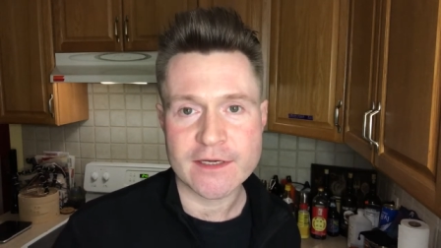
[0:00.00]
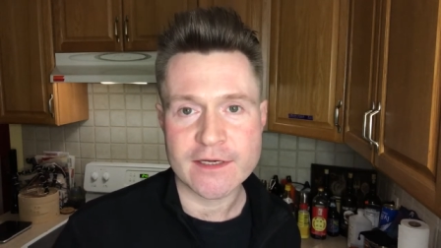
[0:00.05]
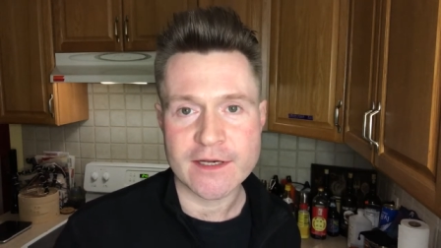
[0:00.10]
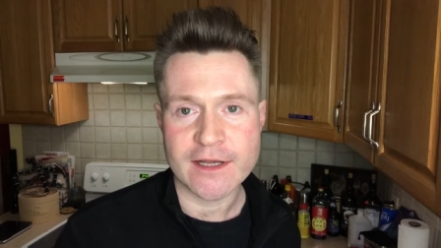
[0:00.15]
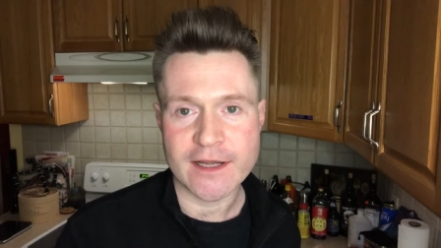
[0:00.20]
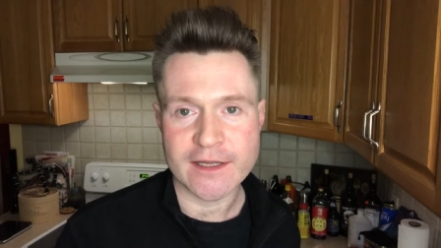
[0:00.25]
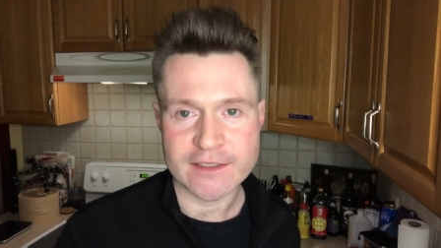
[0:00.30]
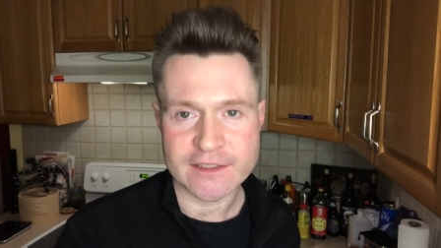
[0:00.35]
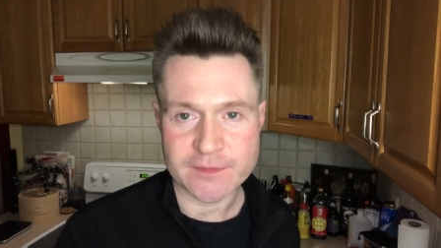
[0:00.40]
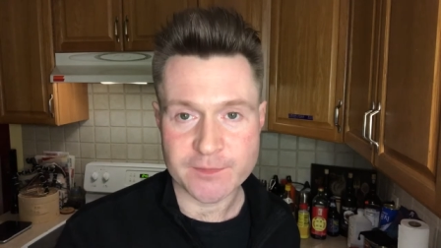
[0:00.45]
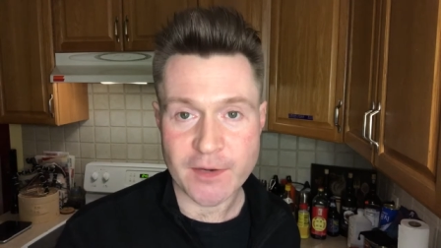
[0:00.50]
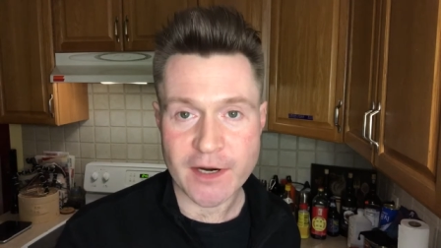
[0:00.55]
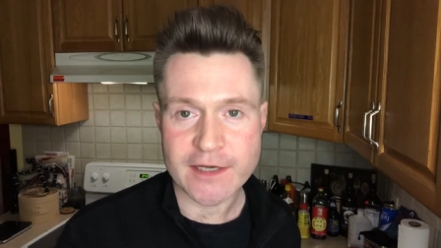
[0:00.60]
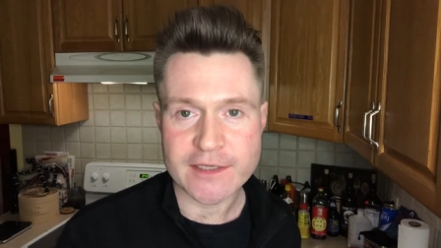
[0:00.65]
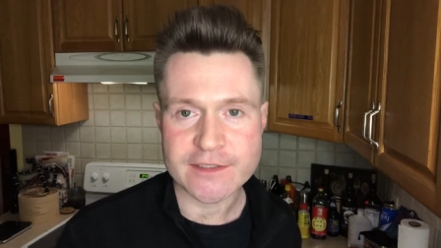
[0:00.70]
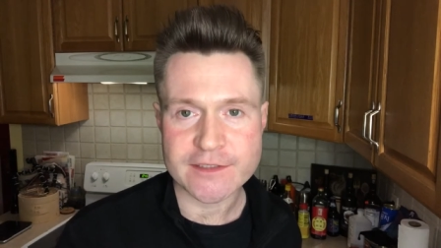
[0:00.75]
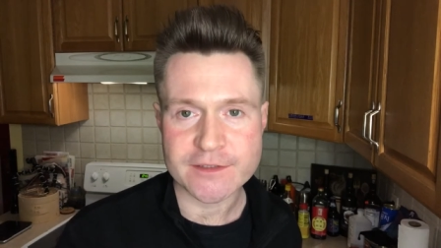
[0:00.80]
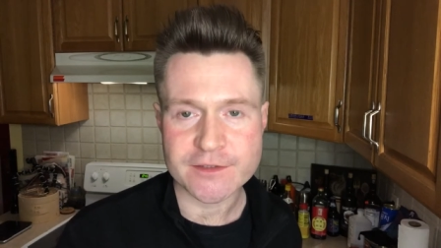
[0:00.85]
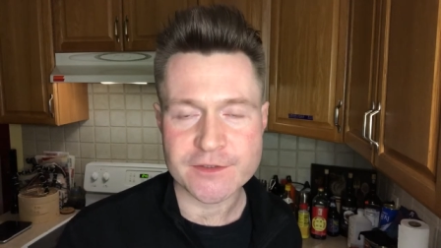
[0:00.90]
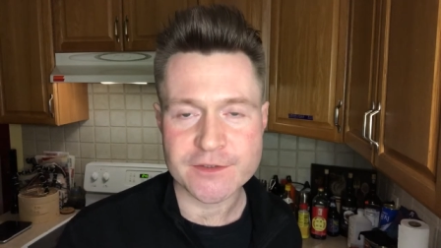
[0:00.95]
and
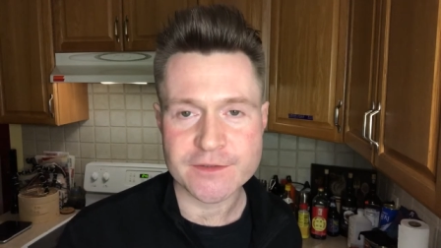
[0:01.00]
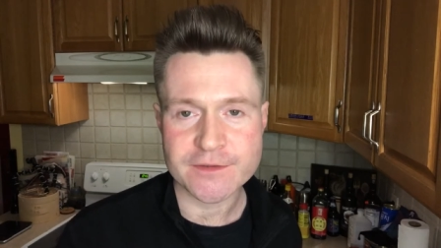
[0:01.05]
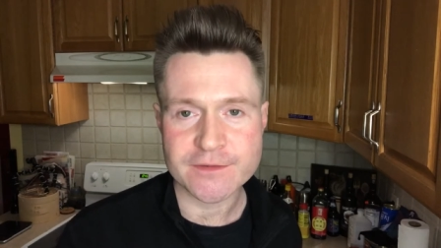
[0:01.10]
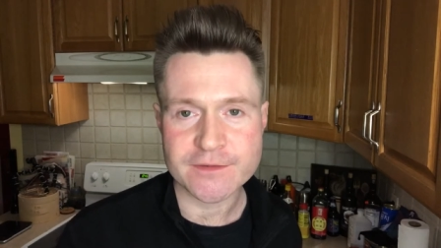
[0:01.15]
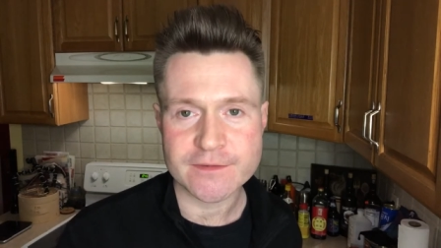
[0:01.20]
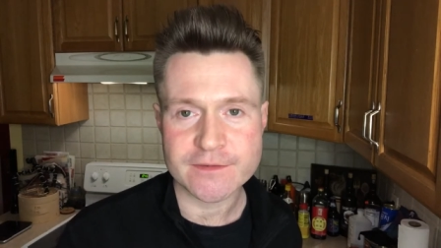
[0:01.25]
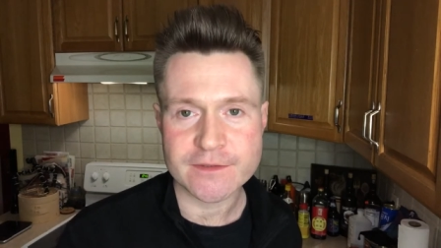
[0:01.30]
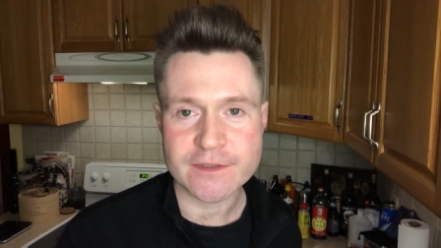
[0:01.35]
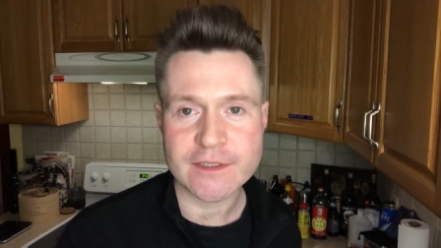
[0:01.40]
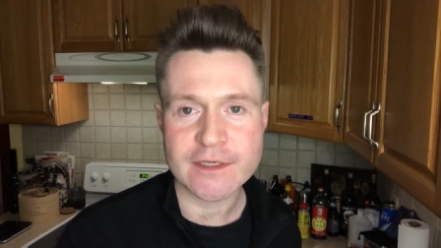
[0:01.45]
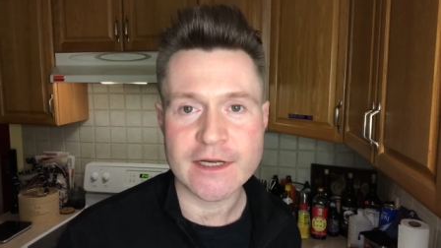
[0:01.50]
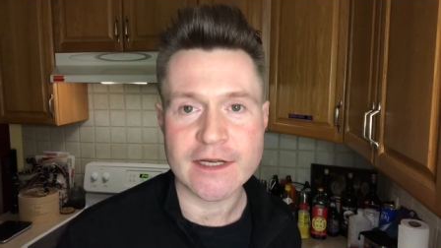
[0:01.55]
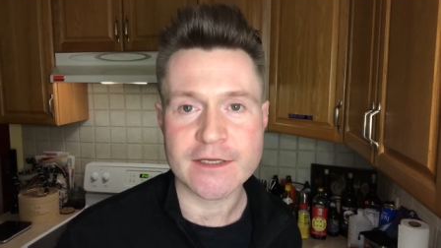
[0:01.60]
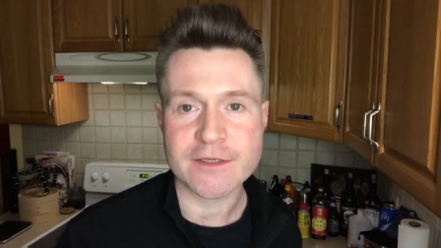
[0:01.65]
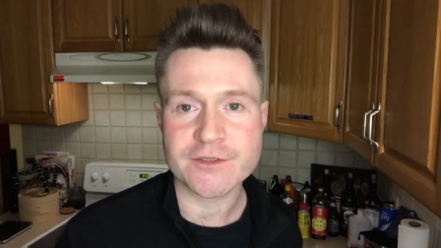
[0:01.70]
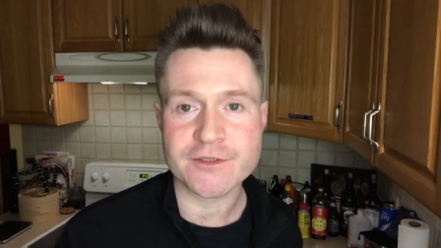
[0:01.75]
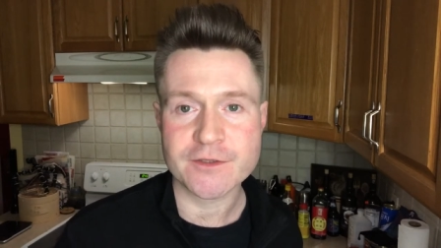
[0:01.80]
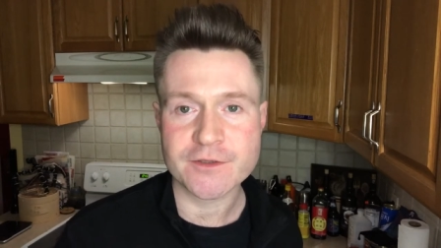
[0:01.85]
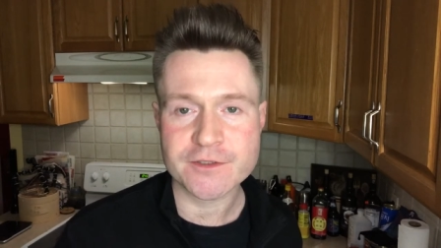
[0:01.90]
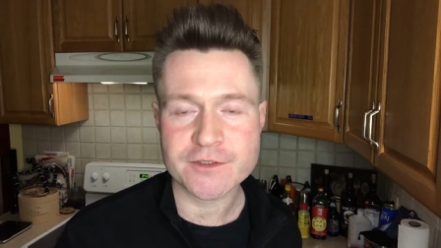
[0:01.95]
spicy too. And
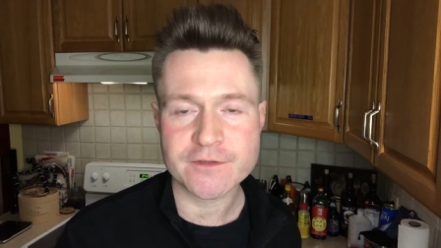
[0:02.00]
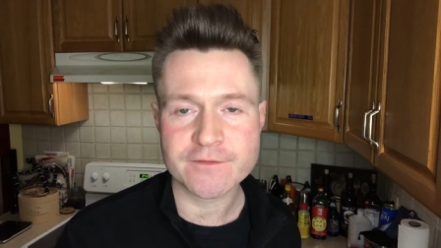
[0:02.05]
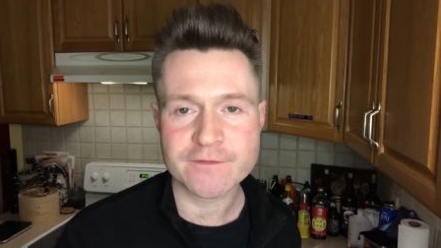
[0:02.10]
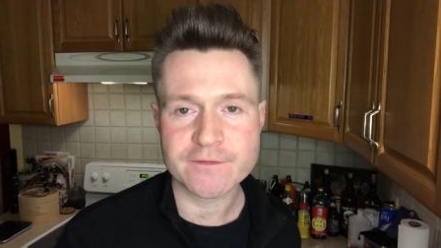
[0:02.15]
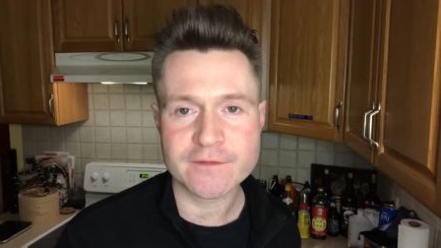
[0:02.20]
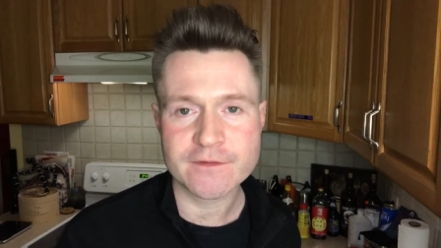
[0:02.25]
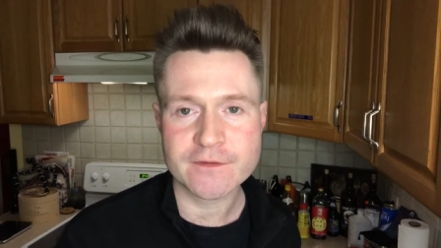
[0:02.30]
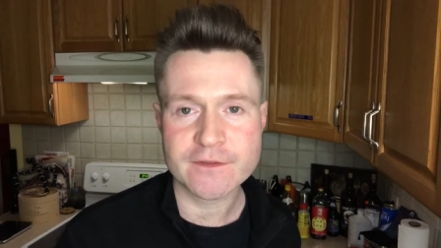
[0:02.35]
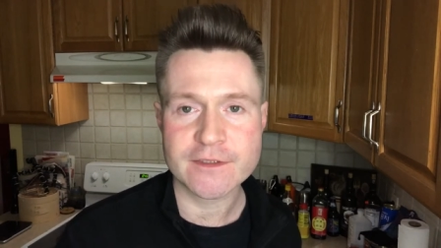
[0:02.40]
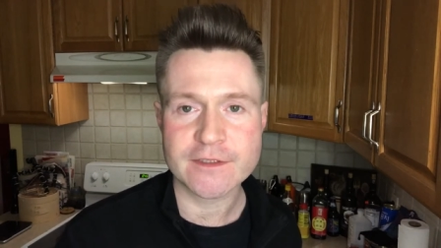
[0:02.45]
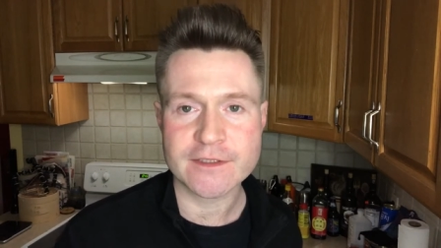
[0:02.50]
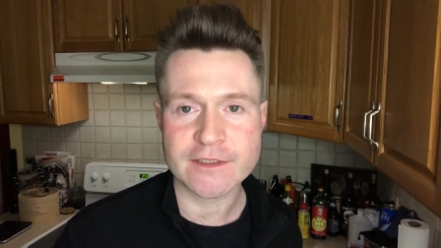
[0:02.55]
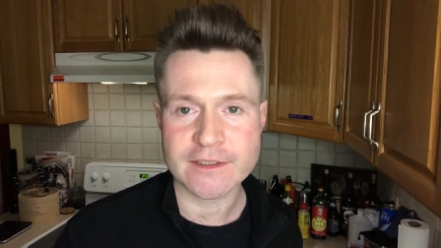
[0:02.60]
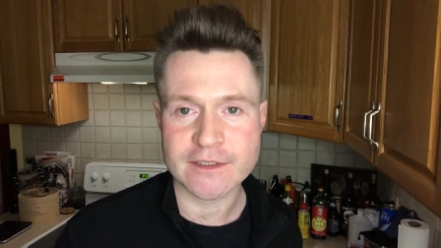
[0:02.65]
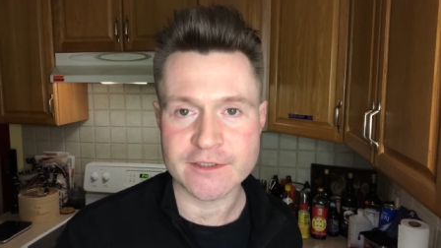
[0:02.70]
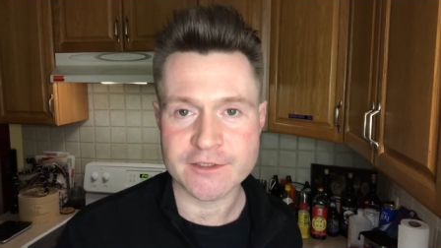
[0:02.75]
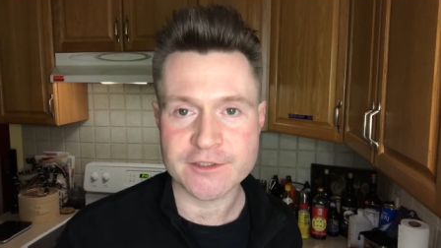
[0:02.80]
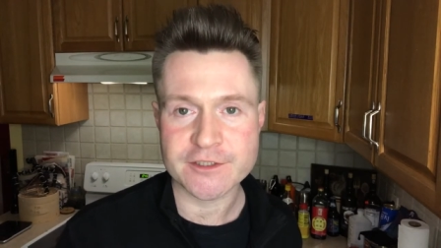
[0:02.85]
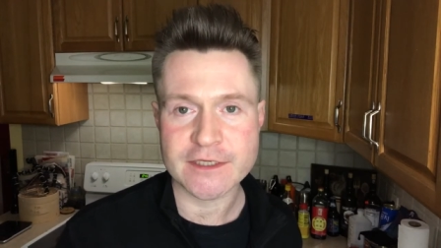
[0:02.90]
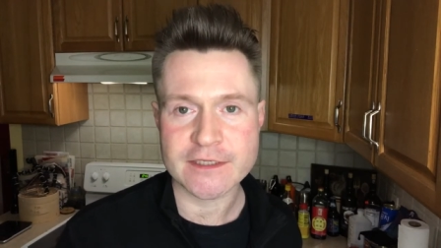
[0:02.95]
Georgian food
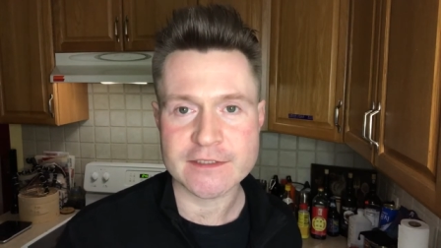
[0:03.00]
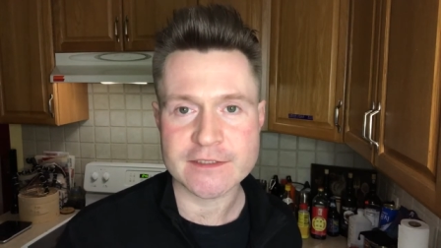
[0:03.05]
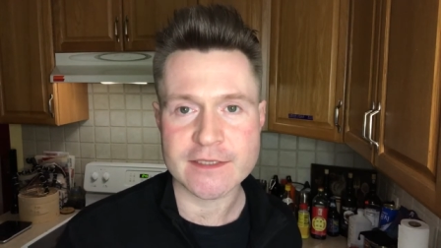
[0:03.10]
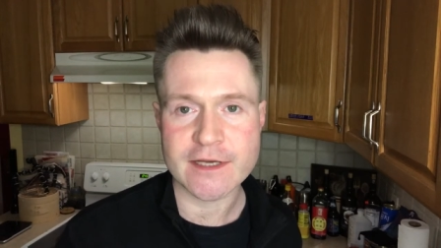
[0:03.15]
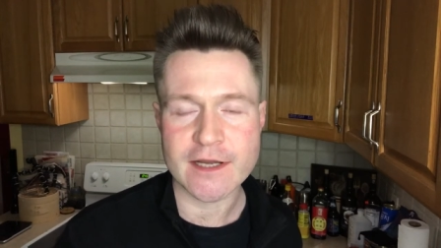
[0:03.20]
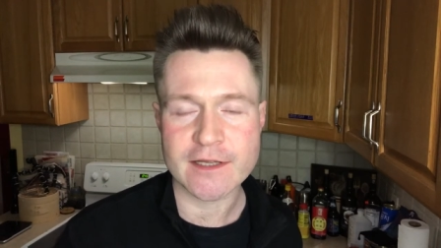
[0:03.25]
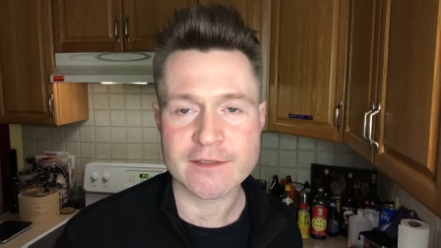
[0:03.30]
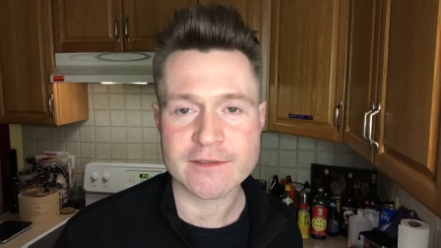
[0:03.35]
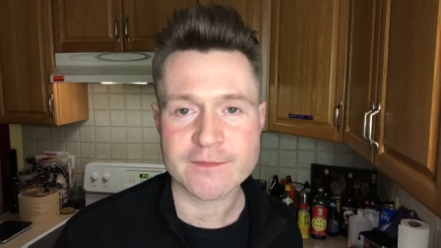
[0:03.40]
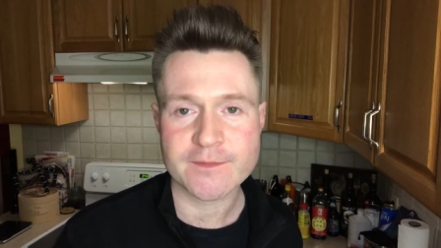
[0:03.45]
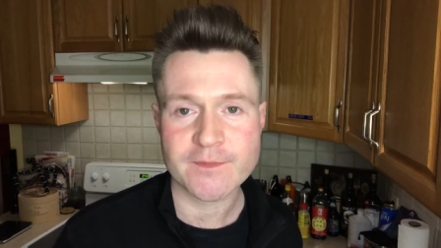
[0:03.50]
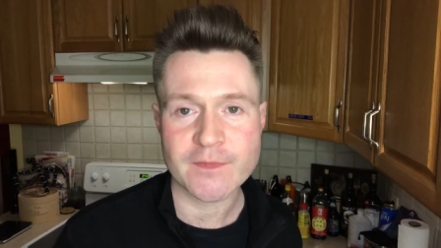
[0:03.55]
is just that.